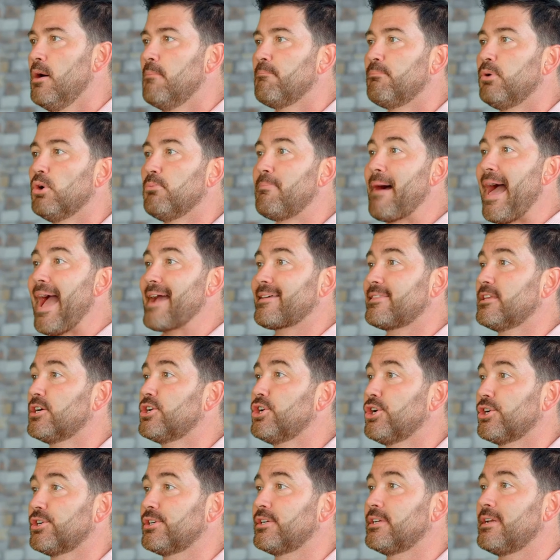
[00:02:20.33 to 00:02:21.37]
pull back the
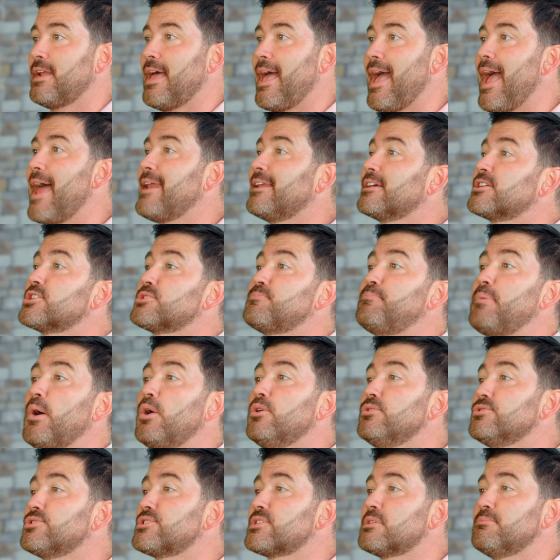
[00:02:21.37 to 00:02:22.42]
curtain, and
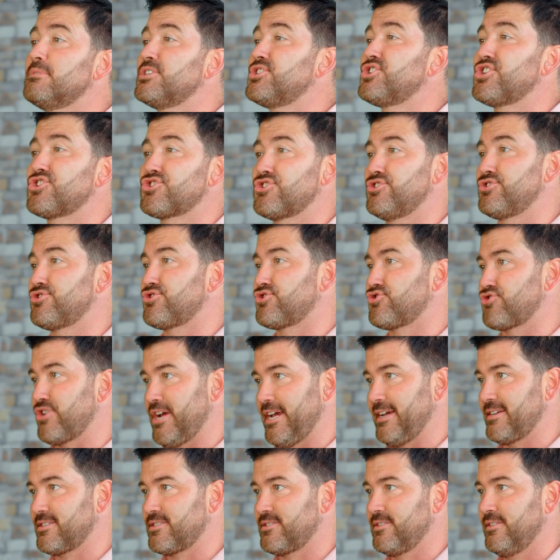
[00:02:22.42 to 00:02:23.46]
expose the magician's
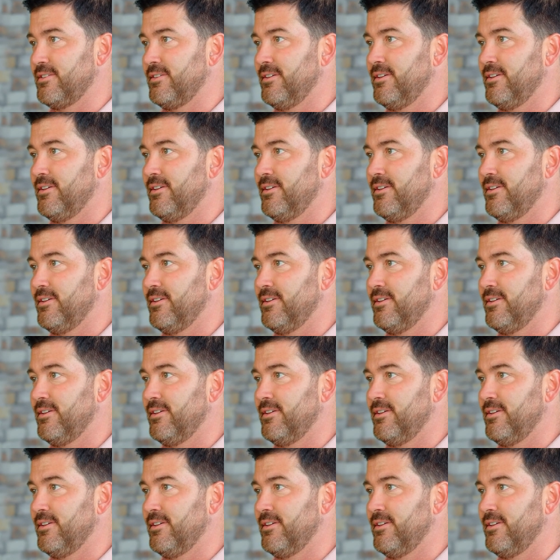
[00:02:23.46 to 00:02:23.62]
tricks.